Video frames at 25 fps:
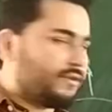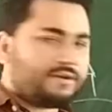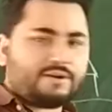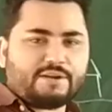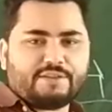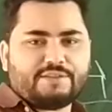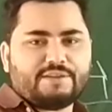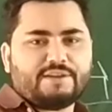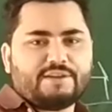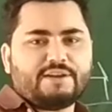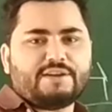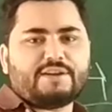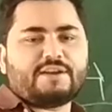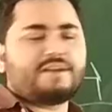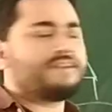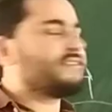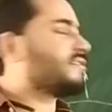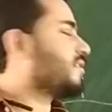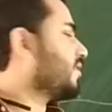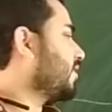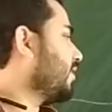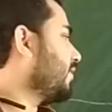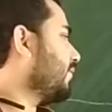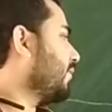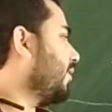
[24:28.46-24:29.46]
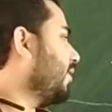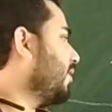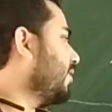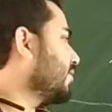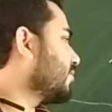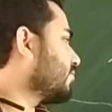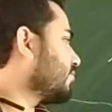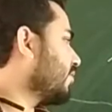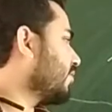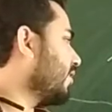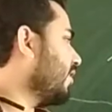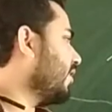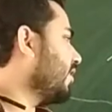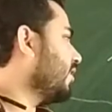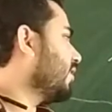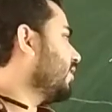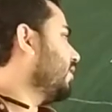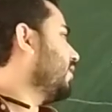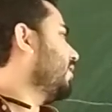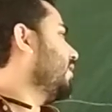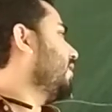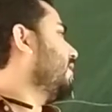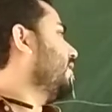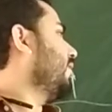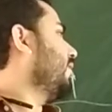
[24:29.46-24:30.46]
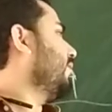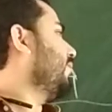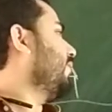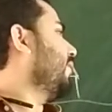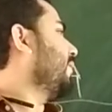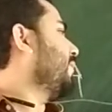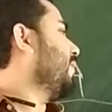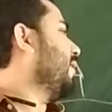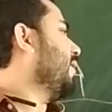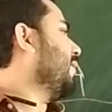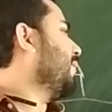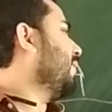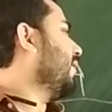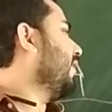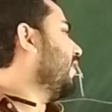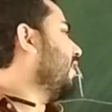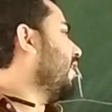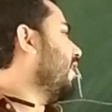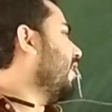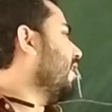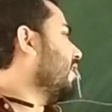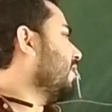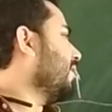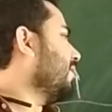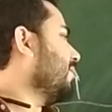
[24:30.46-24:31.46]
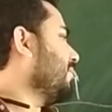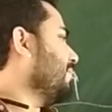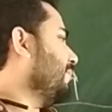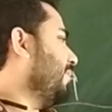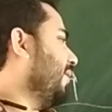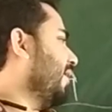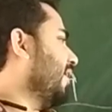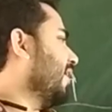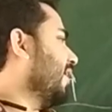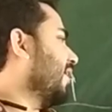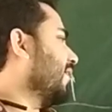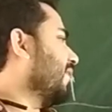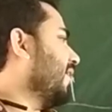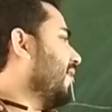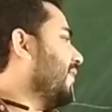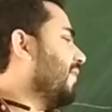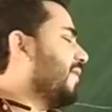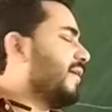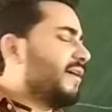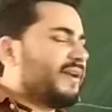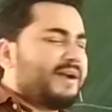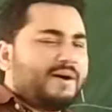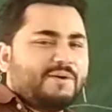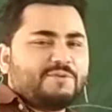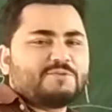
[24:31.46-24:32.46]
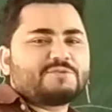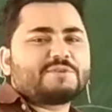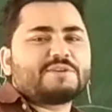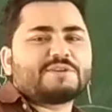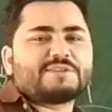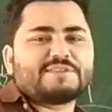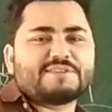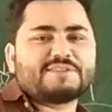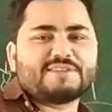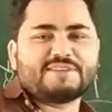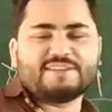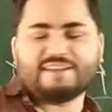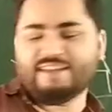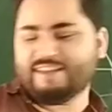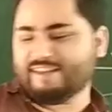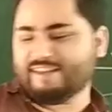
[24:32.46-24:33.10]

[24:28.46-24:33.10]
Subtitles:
not in the Indian history, in the world history, the people are bigger than their houses.